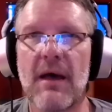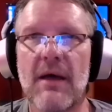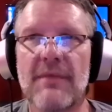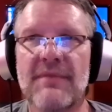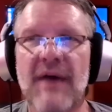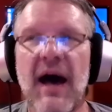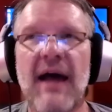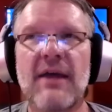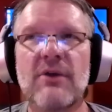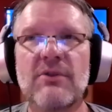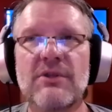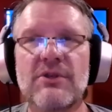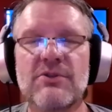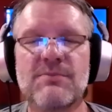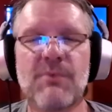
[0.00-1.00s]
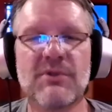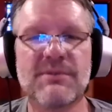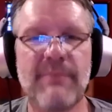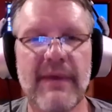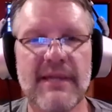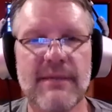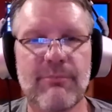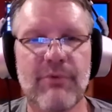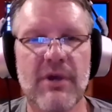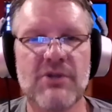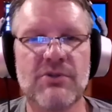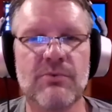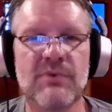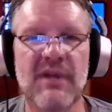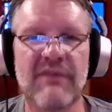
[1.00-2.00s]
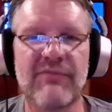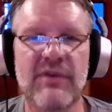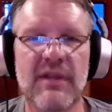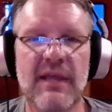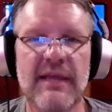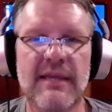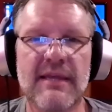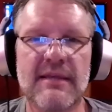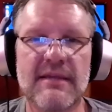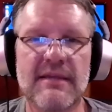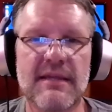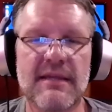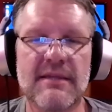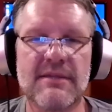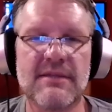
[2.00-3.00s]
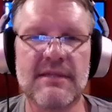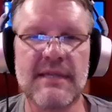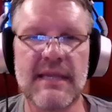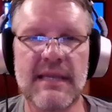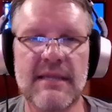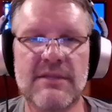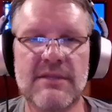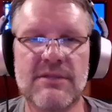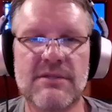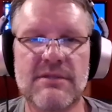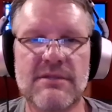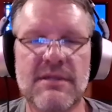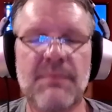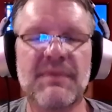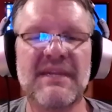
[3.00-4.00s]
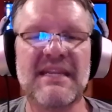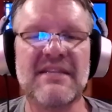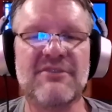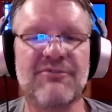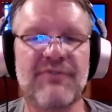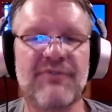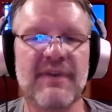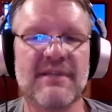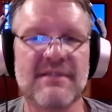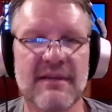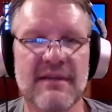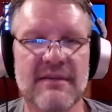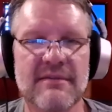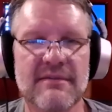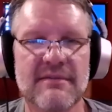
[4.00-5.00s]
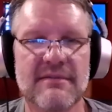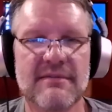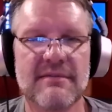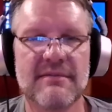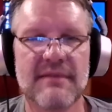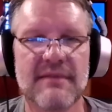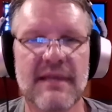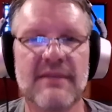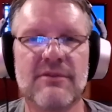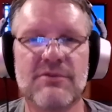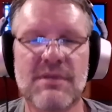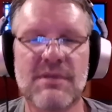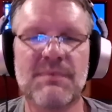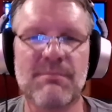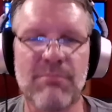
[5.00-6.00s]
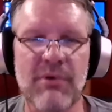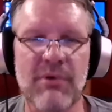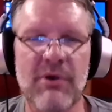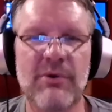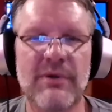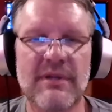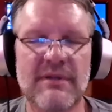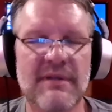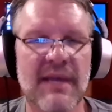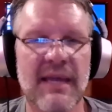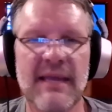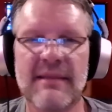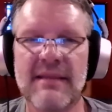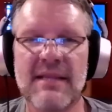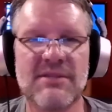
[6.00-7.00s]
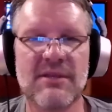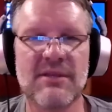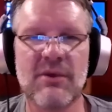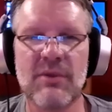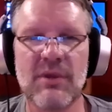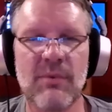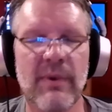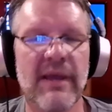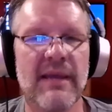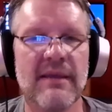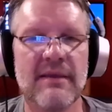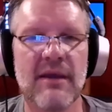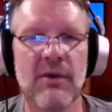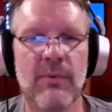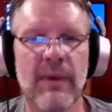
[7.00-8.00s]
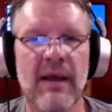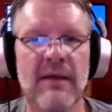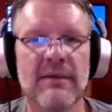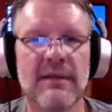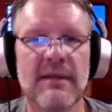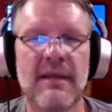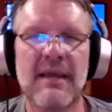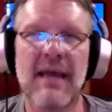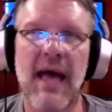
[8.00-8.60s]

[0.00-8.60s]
I only use multiband compression when I feel like something needs fixing. Like there's something broken, and that's the only way around it.